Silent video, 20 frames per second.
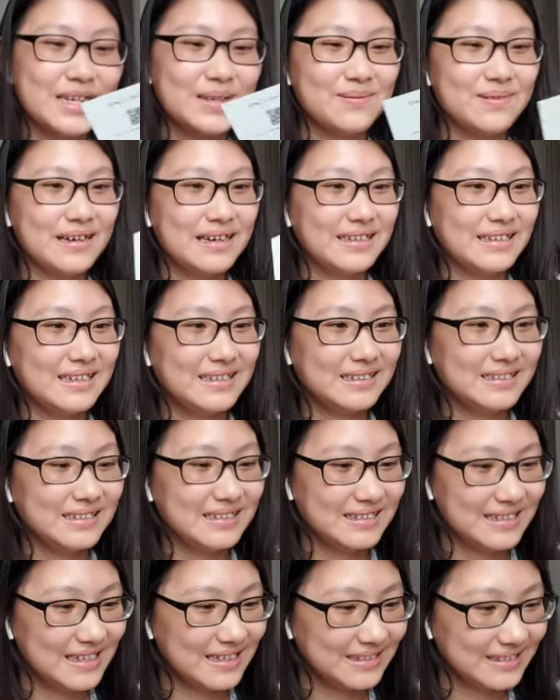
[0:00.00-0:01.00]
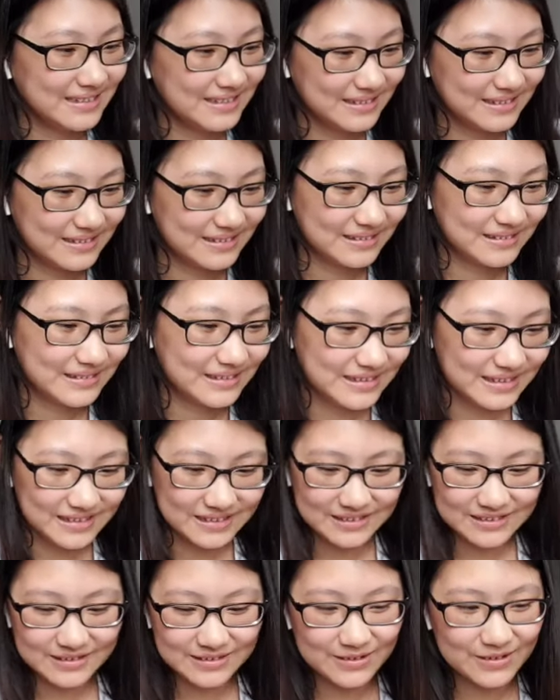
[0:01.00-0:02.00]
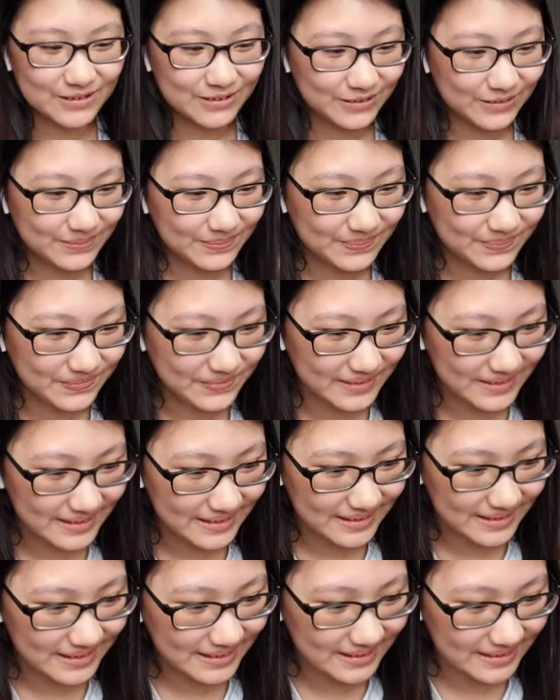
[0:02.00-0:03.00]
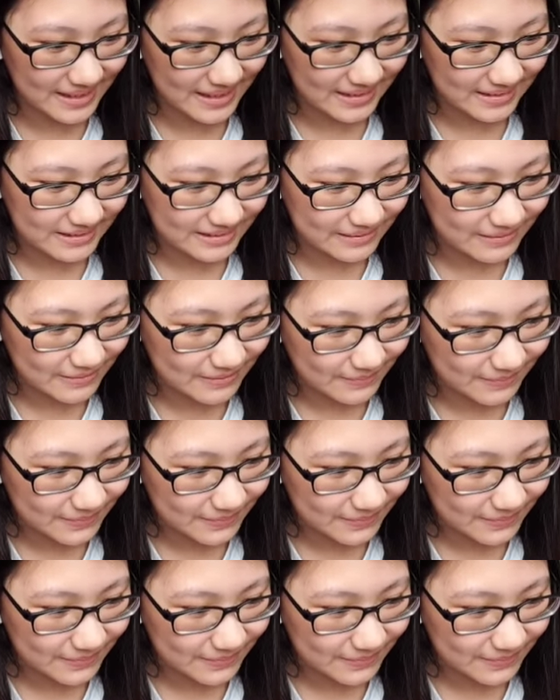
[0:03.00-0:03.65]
I'm eyeing next. So, yes.